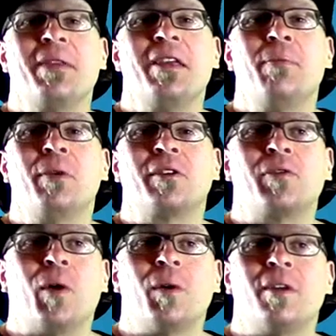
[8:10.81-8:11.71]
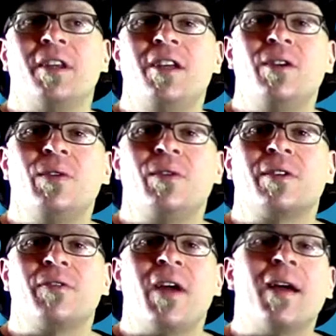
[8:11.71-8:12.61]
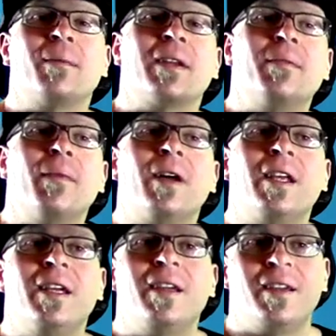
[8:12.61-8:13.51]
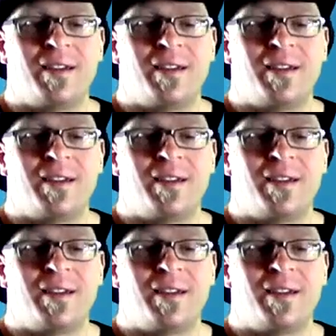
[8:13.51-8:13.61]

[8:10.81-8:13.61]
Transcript: he puts forward that he used family money